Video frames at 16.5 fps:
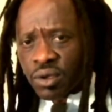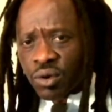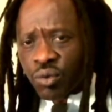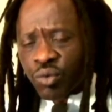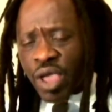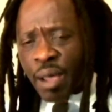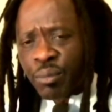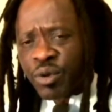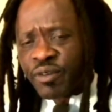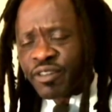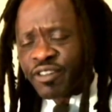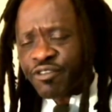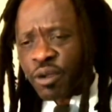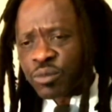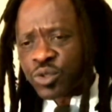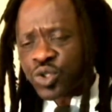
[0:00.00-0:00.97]
We are moving
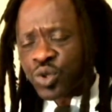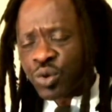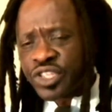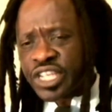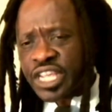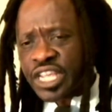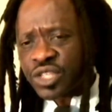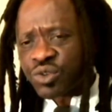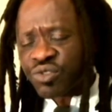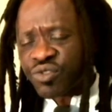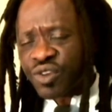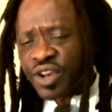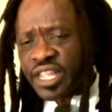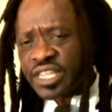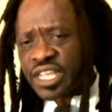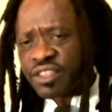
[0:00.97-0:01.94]
from 2D to
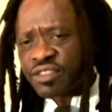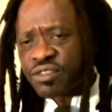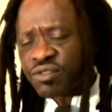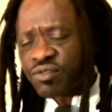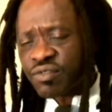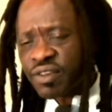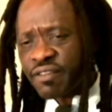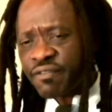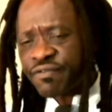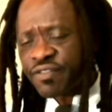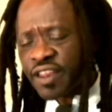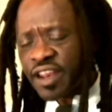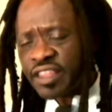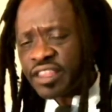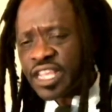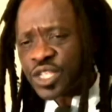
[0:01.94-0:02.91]
3D to
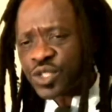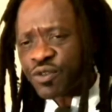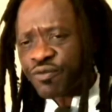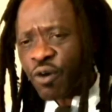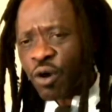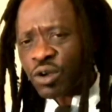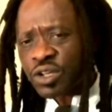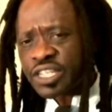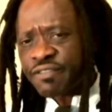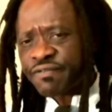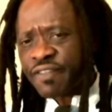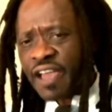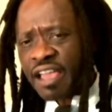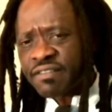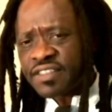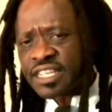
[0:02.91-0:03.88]
3D to 4D,
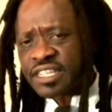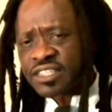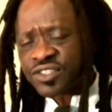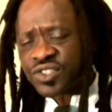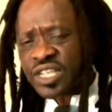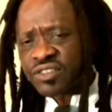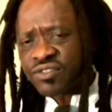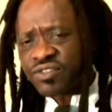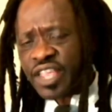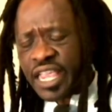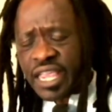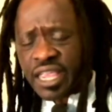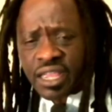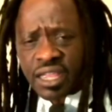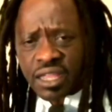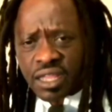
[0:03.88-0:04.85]
5D and
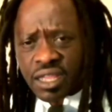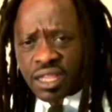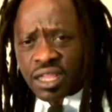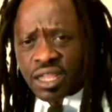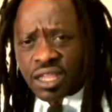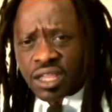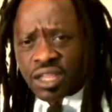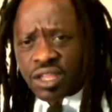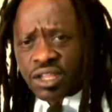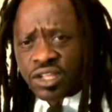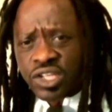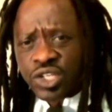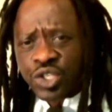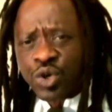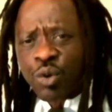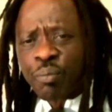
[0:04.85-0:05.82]

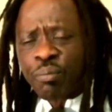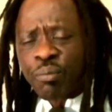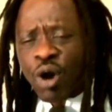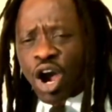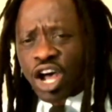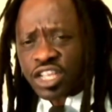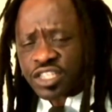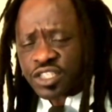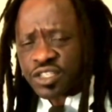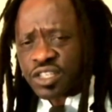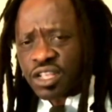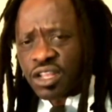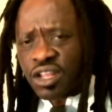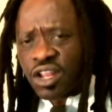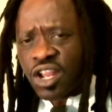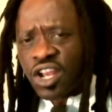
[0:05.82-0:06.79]
6D. You must
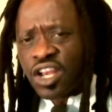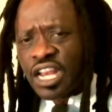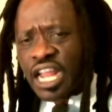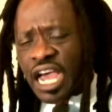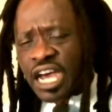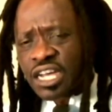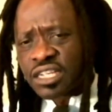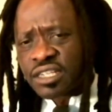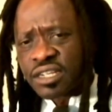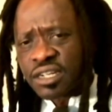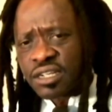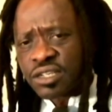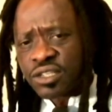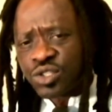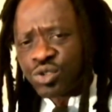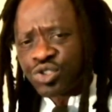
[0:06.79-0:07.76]

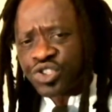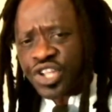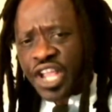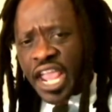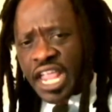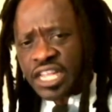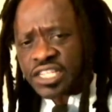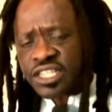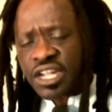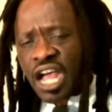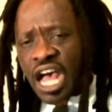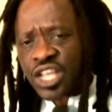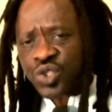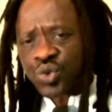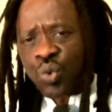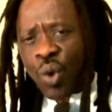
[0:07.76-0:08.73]
learn to change
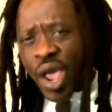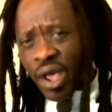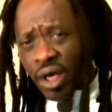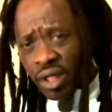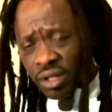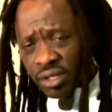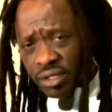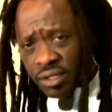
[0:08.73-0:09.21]
as well.